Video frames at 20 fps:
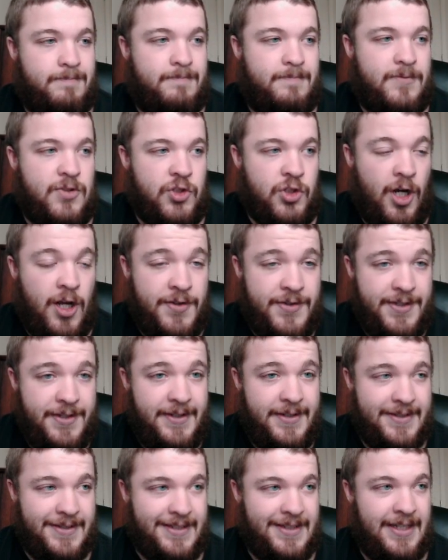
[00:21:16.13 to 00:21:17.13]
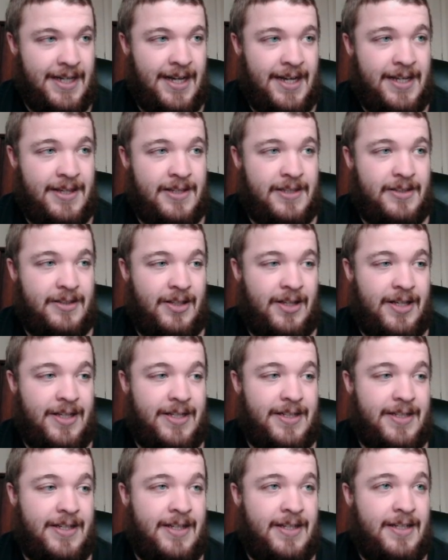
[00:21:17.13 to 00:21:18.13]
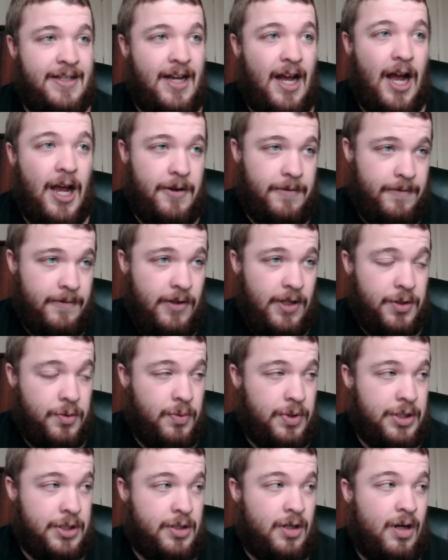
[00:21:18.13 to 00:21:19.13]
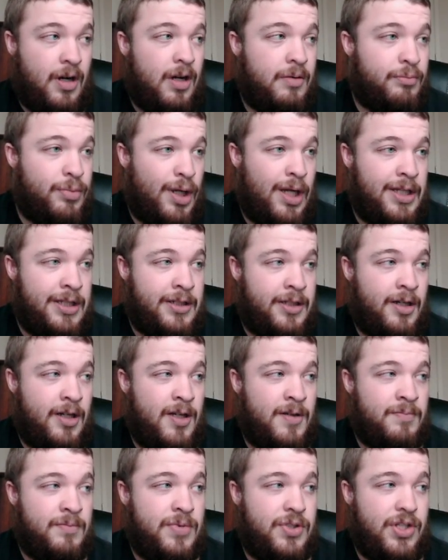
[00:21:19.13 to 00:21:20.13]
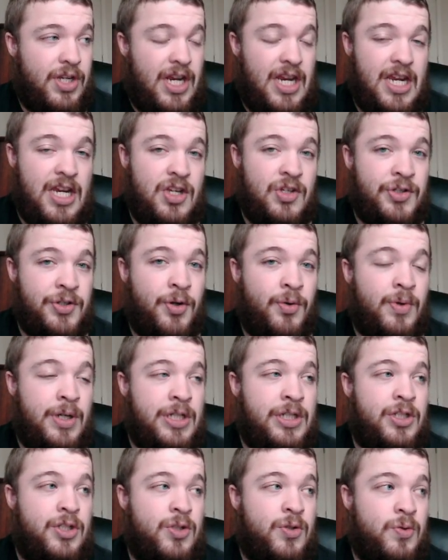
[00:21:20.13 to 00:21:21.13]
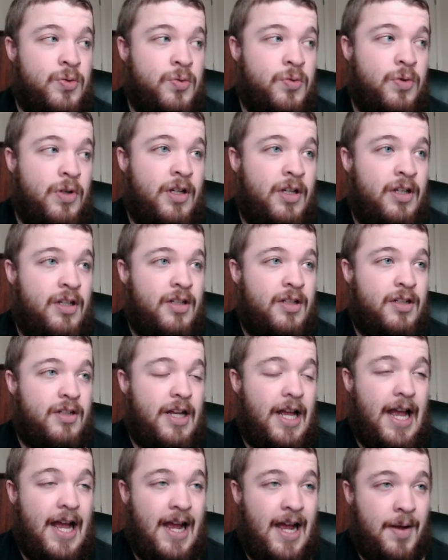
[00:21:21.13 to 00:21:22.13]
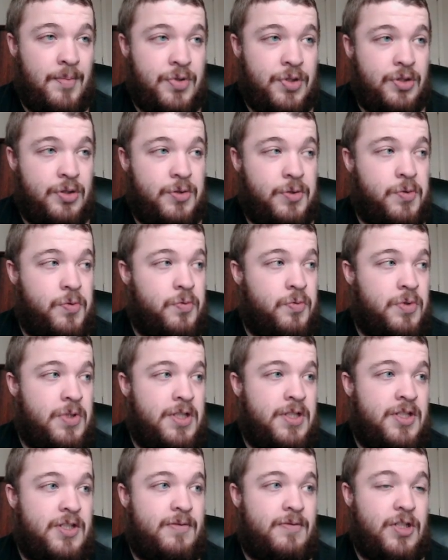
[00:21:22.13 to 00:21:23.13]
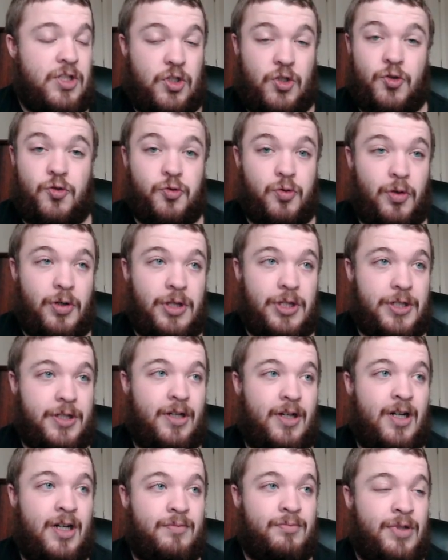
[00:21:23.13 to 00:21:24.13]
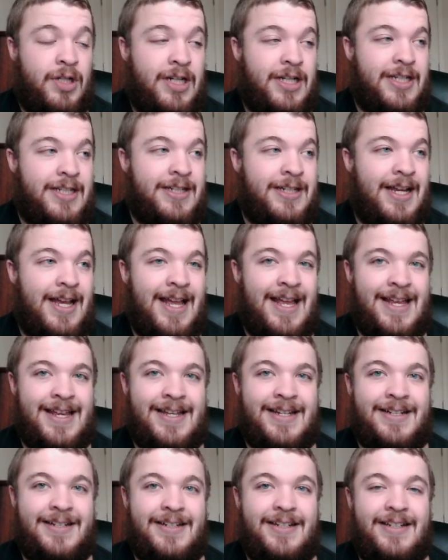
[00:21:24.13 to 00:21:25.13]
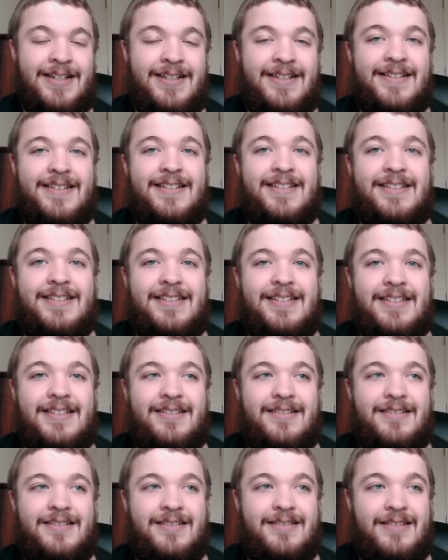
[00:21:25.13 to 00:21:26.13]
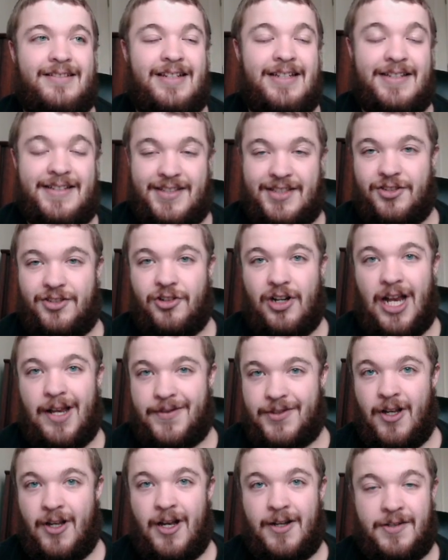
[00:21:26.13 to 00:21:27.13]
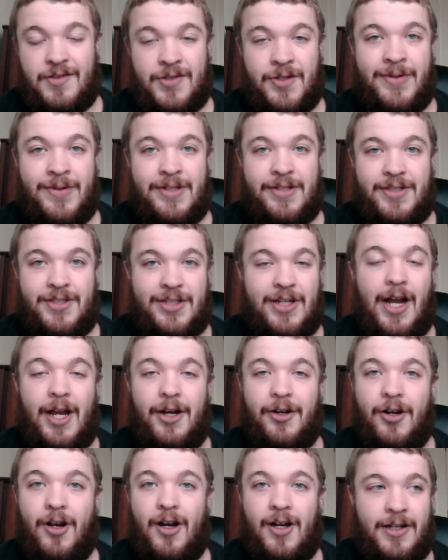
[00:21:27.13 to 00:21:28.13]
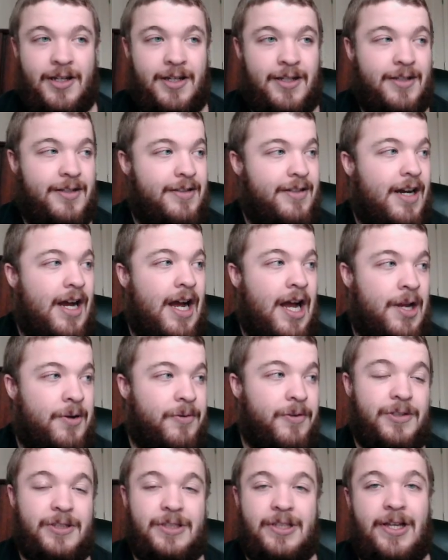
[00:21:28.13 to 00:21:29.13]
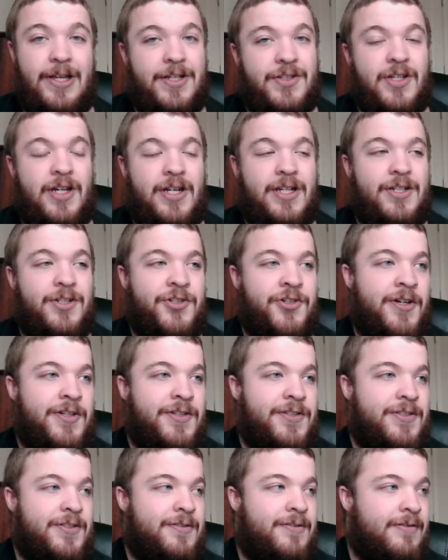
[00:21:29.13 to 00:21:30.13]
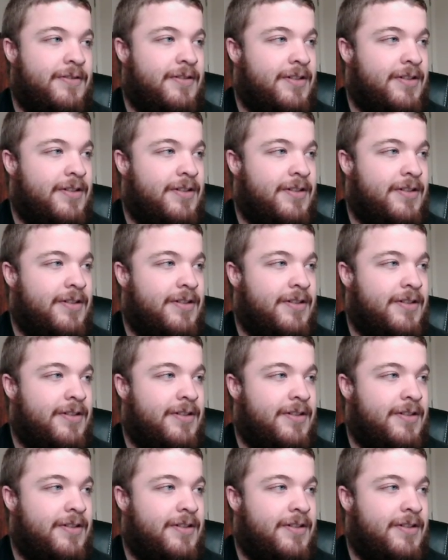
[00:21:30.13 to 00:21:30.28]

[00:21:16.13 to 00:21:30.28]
Johnson is a guy that, like, I feel like when the combine comes, he's going to absolutely destroy the combine and his draft stock is going to skyrocket. I really like Zion Johnson.